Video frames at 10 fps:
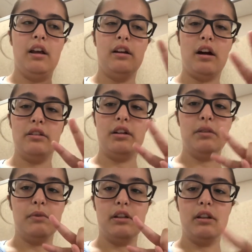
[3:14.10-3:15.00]
got
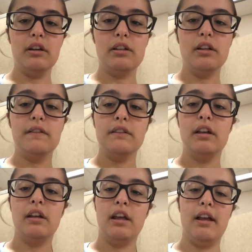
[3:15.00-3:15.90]
done with electives,
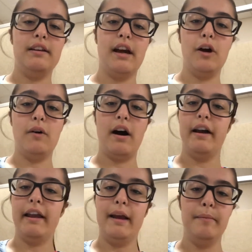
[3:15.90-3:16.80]
and now
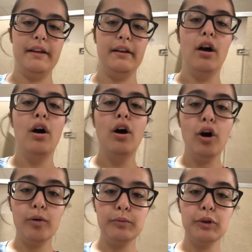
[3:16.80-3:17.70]
I am in
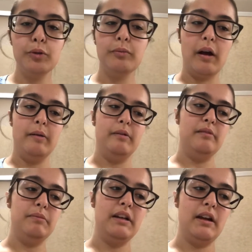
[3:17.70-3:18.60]
homeroom. I am
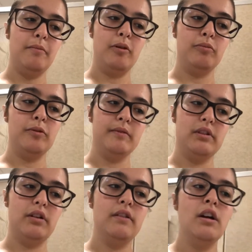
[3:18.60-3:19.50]
in PM homeroom and
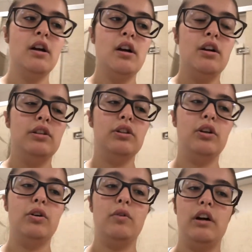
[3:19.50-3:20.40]
stuff.
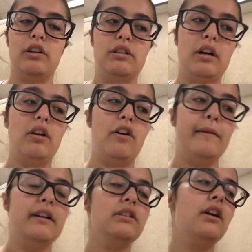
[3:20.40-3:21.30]
So I just got all
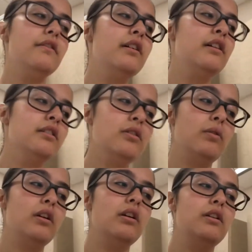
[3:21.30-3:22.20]
my stuff
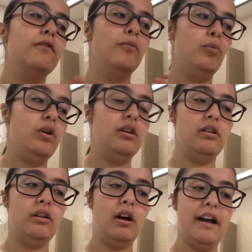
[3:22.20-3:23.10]
situated from
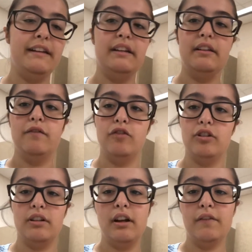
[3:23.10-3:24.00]
what I need for
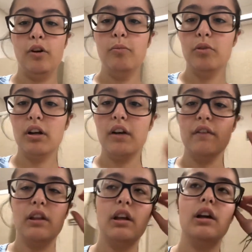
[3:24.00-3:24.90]
tonight for homework and
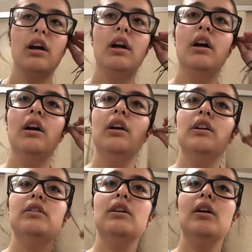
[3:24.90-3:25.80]
everything.
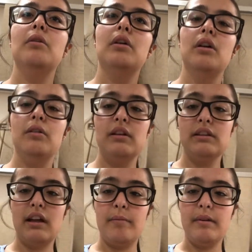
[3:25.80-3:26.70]
So,
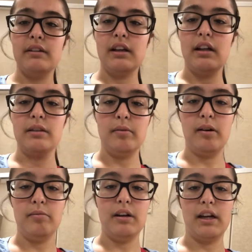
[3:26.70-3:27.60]
with that being said, it's my
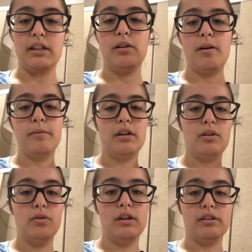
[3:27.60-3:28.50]
update, guys. I'll
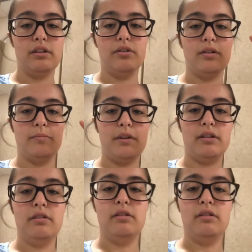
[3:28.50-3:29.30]
update you guys later, too. Bye.